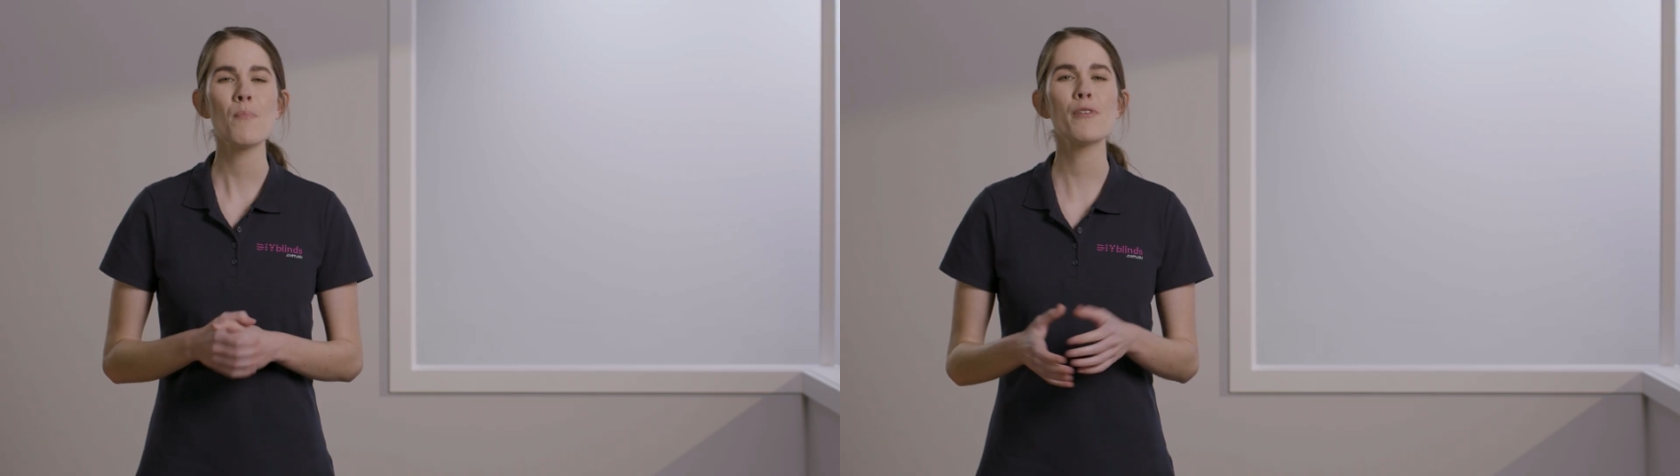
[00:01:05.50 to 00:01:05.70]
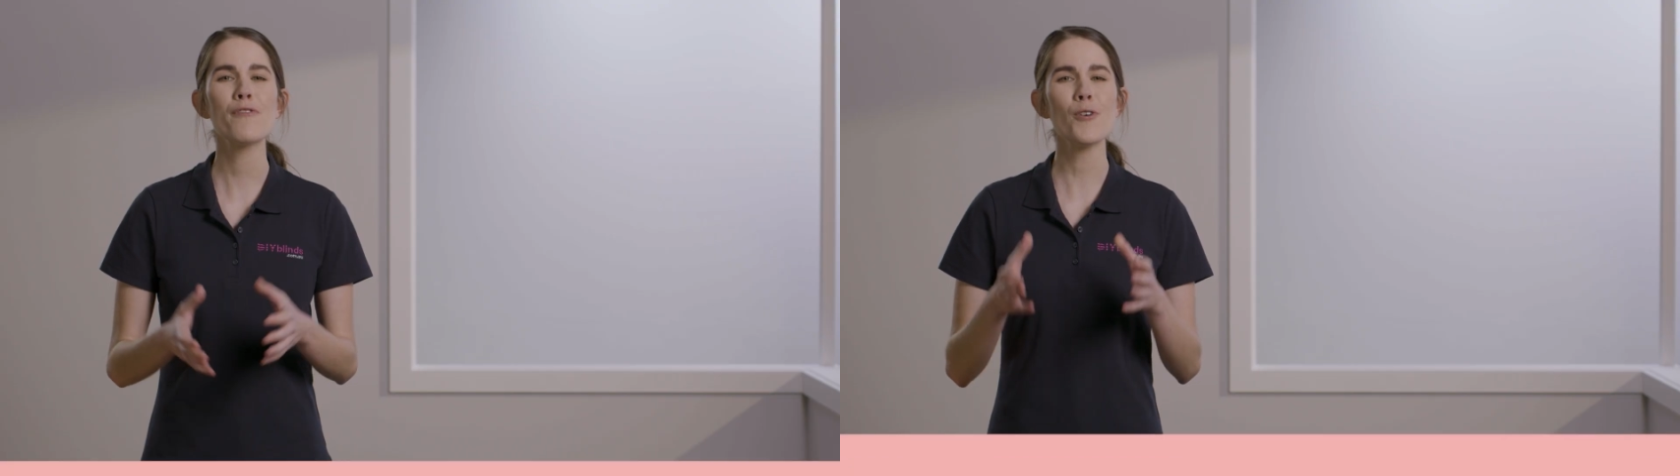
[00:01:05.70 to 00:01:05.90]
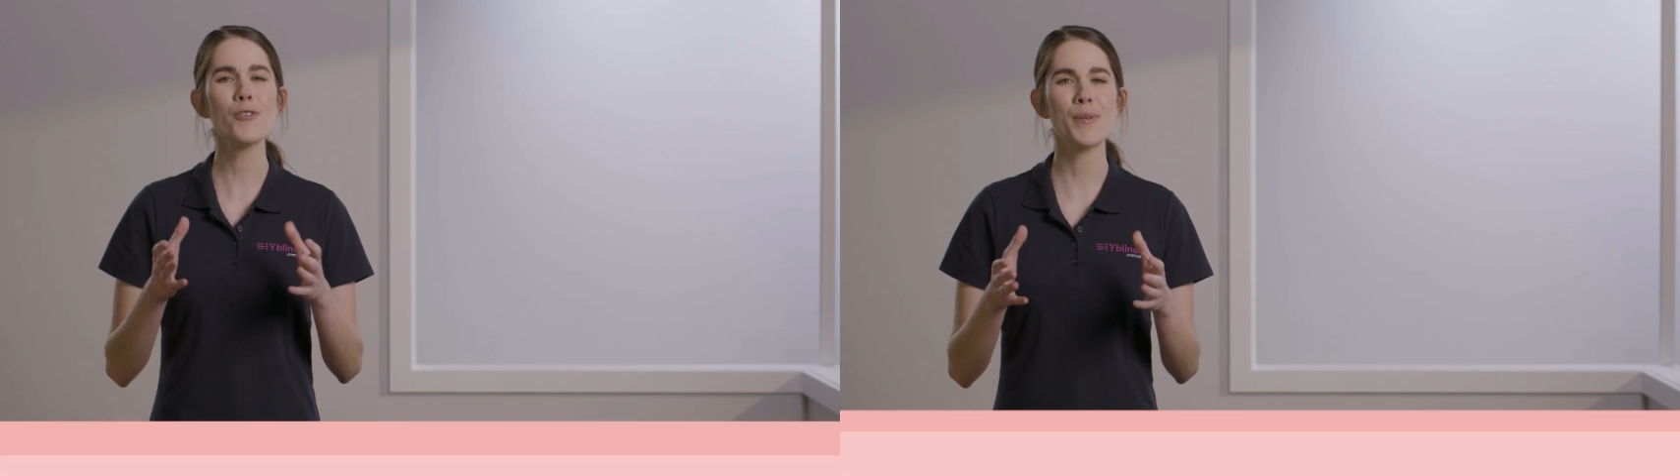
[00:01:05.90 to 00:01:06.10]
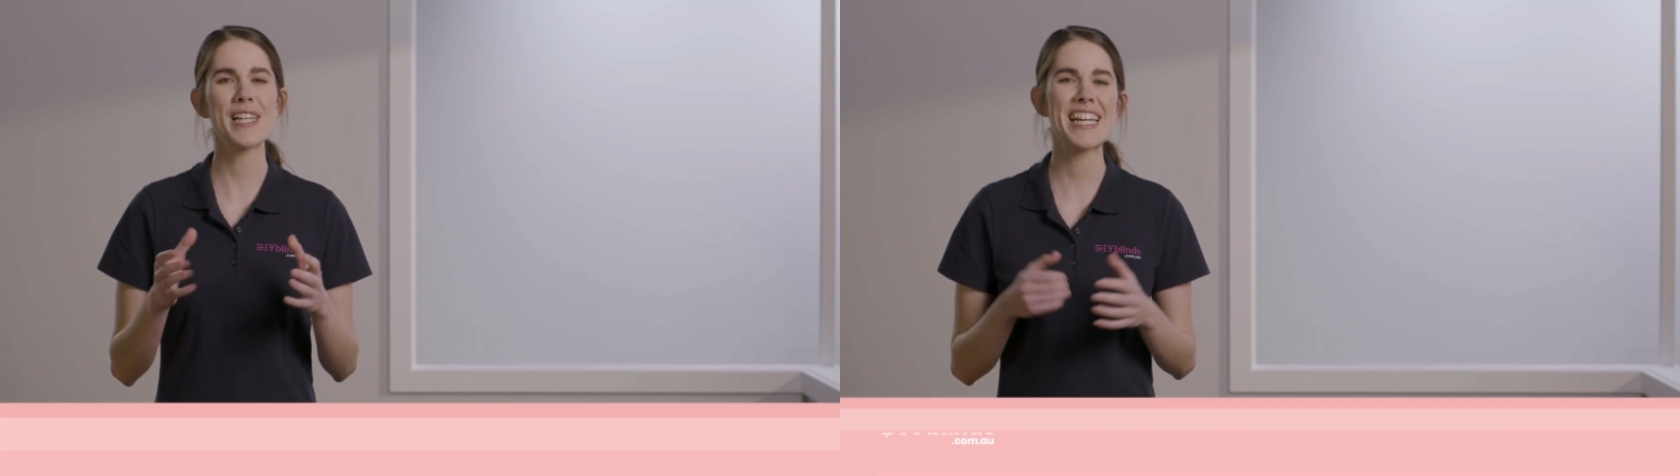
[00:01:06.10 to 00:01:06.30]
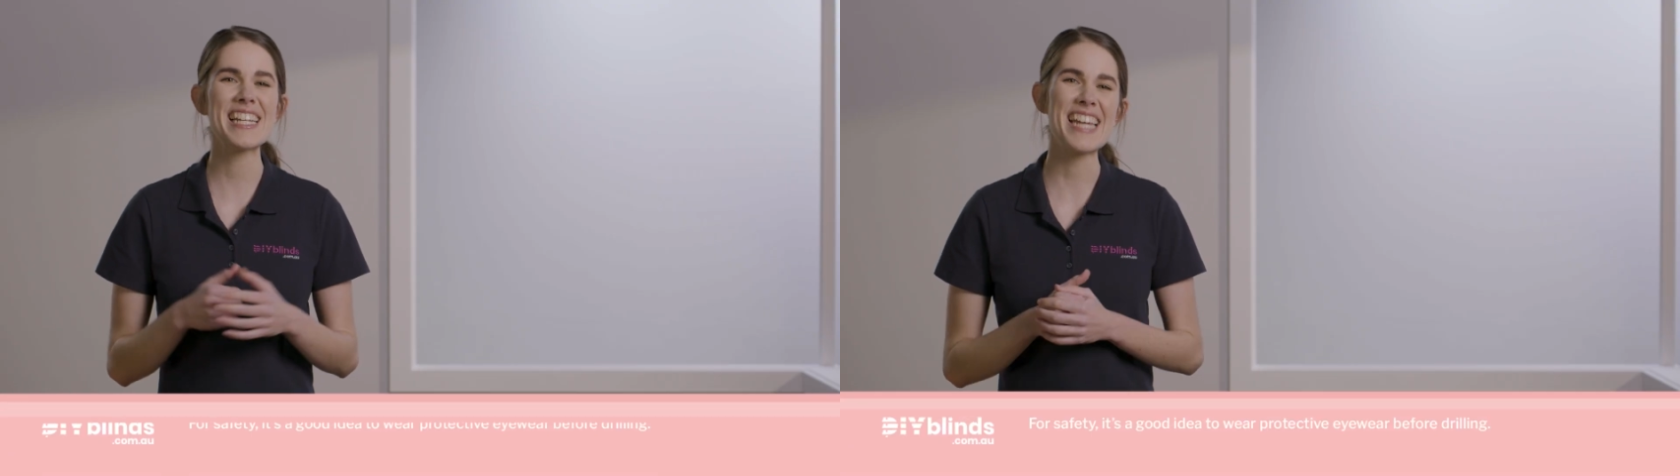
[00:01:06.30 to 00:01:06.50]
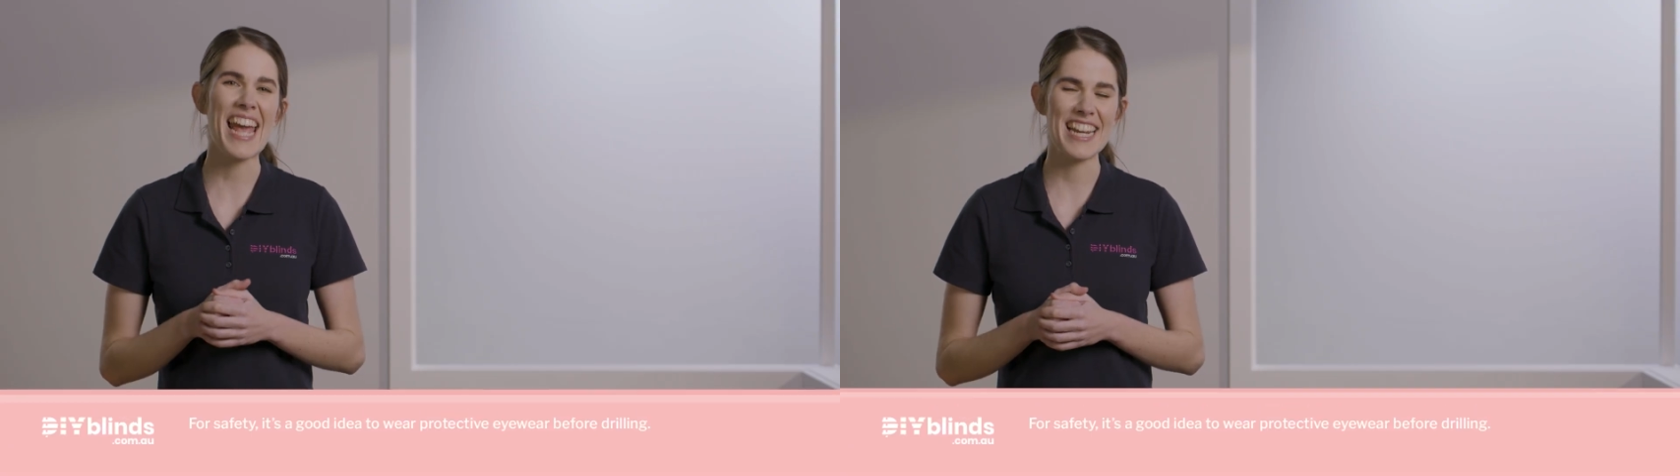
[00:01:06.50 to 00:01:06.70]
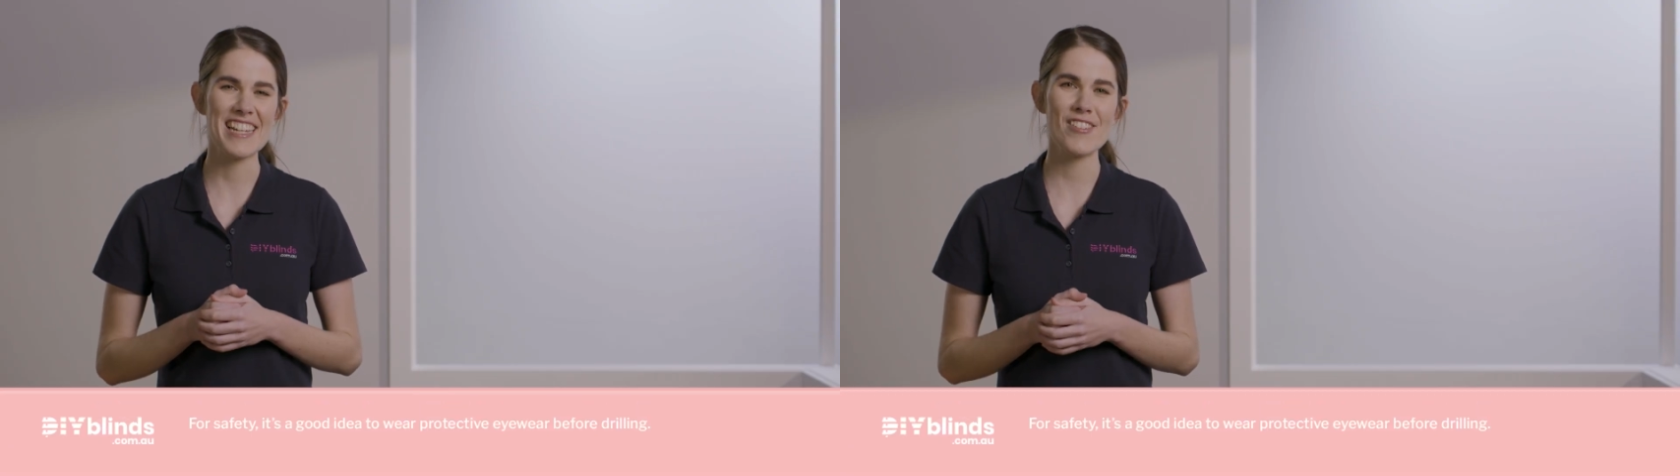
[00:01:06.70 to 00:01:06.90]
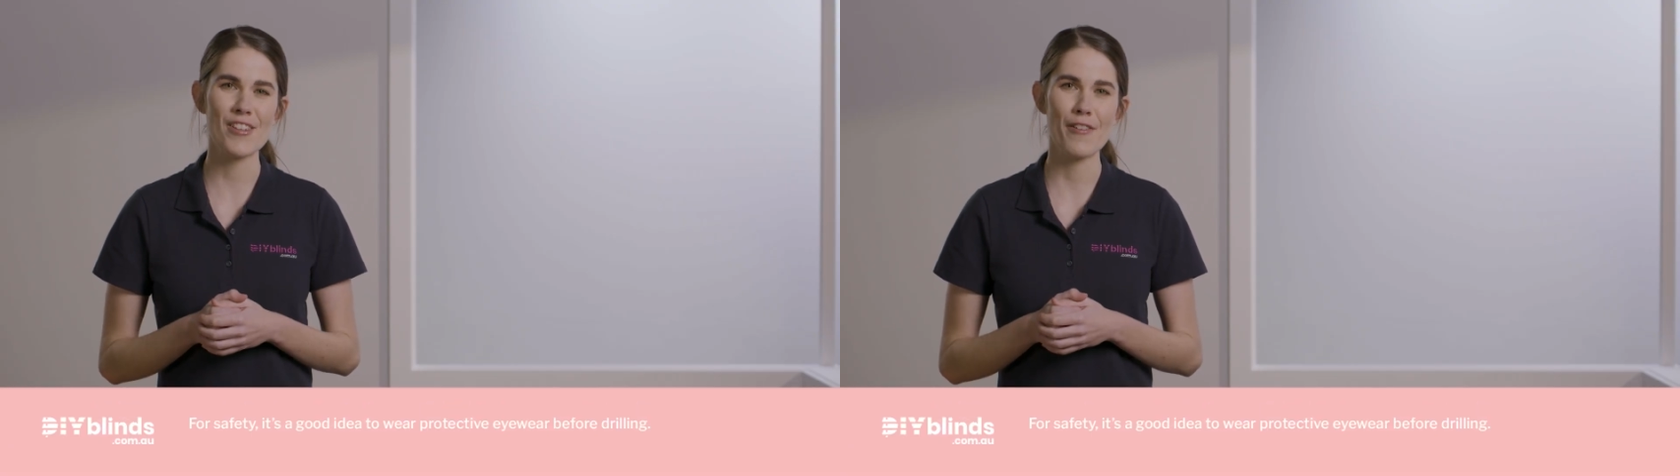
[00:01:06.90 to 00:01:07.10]
Before drilling into
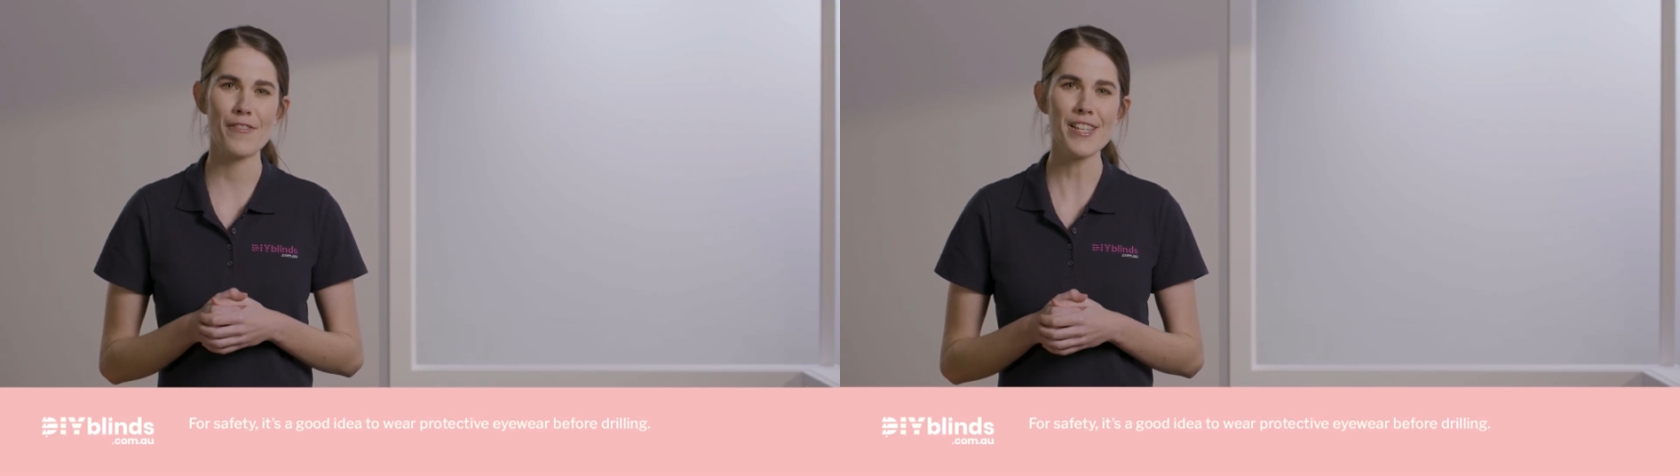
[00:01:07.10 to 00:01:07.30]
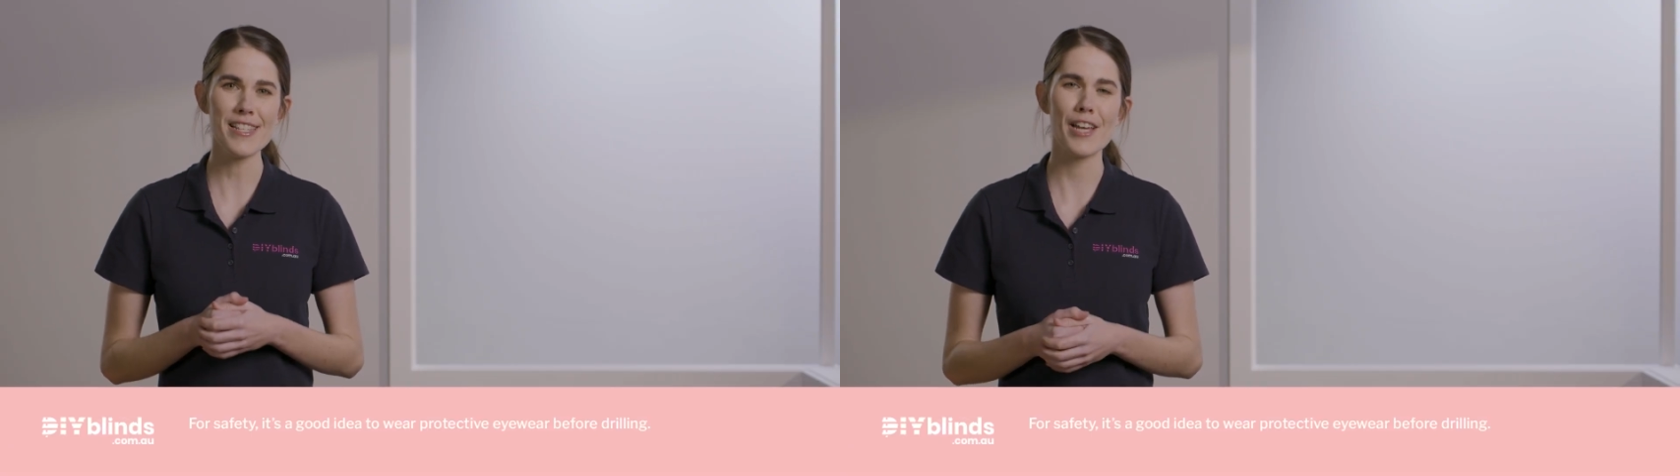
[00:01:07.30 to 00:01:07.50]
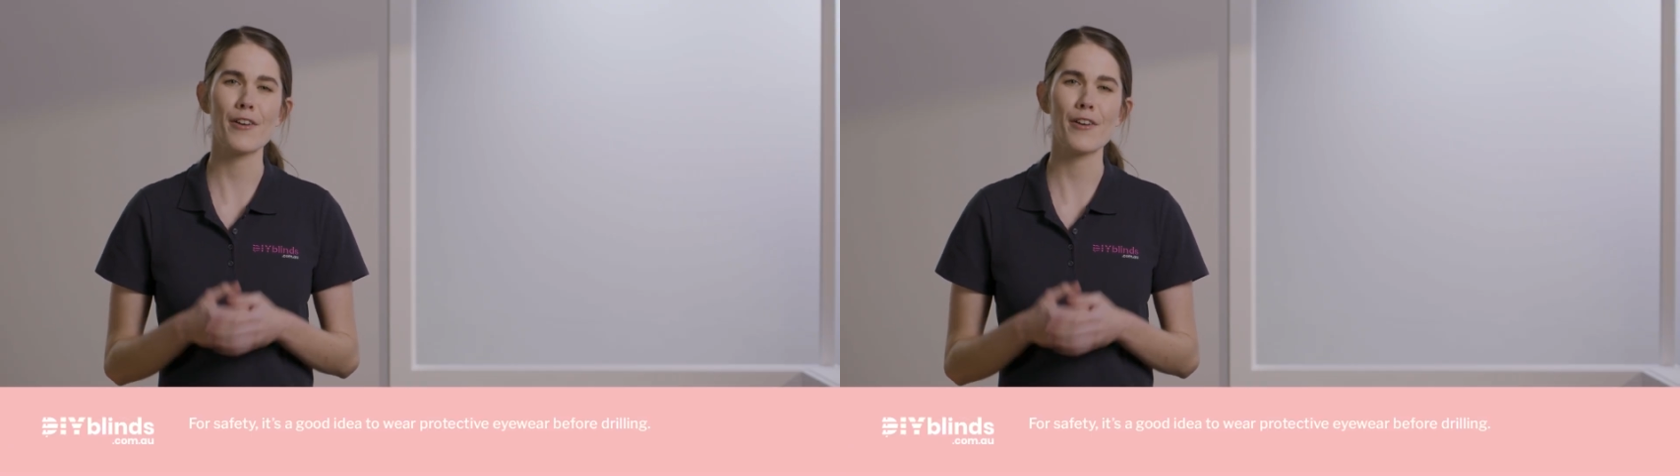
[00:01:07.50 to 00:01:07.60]
any surface,